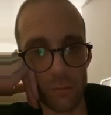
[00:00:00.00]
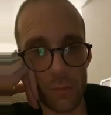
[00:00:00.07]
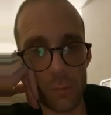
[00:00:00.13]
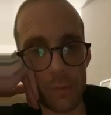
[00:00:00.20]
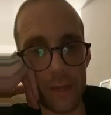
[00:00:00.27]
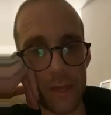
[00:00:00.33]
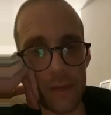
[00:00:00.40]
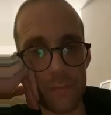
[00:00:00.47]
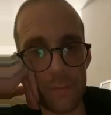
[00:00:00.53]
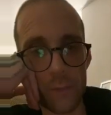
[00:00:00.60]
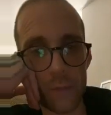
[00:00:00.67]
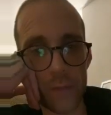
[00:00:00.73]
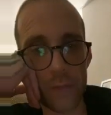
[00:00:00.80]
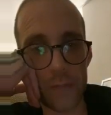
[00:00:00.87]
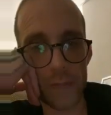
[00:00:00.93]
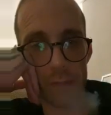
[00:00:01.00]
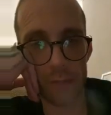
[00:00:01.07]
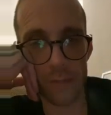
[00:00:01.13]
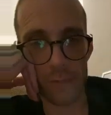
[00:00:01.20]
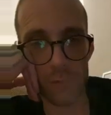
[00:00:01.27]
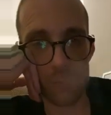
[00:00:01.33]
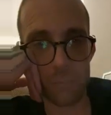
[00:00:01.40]
We'll be here for you.
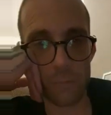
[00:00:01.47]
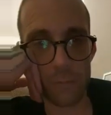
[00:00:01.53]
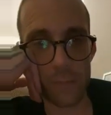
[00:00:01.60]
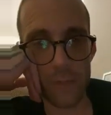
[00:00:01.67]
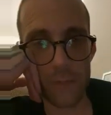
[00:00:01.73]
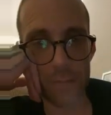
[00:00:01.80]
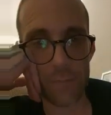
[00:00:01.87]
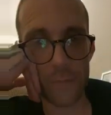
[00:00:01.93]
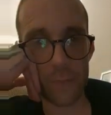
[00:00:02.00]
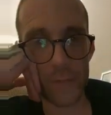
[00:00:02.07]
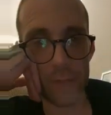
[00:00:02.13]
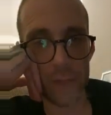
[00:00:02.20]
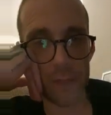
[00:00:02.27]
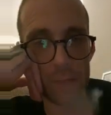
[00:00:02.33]
We'll be here for you.